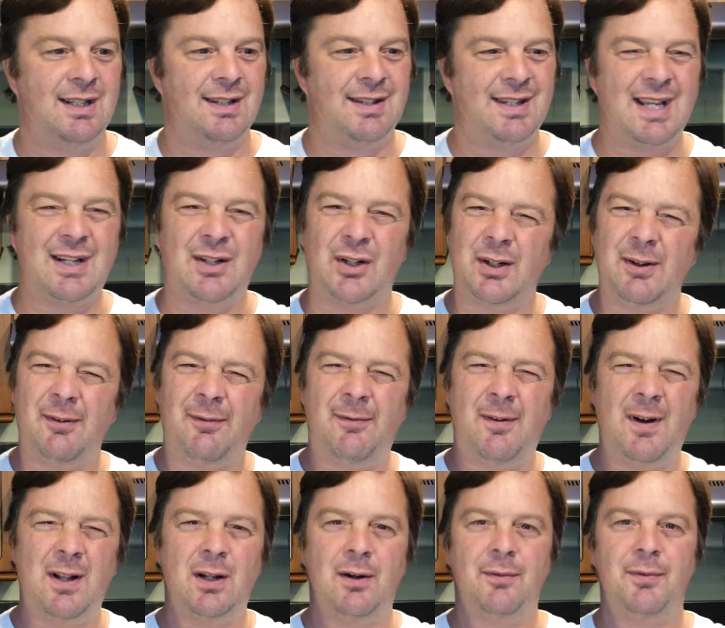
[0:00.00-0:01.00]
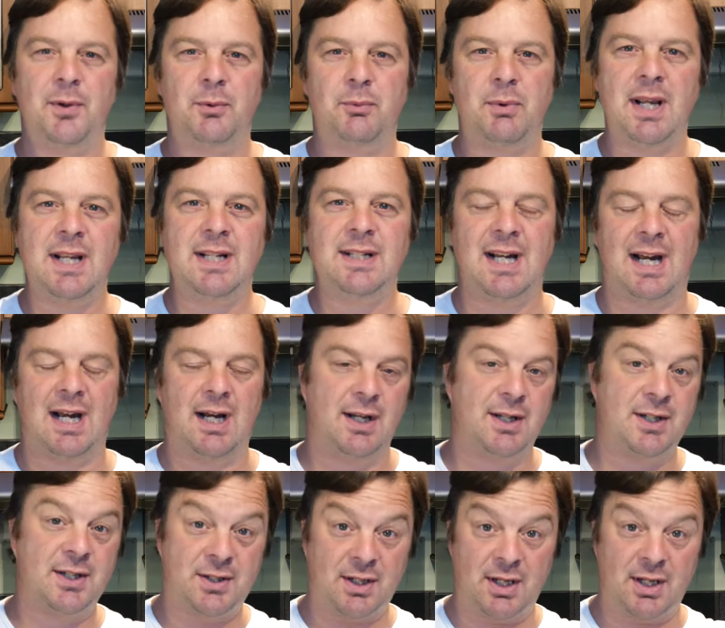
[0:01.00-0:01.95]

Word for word: they kind of fell off the radar,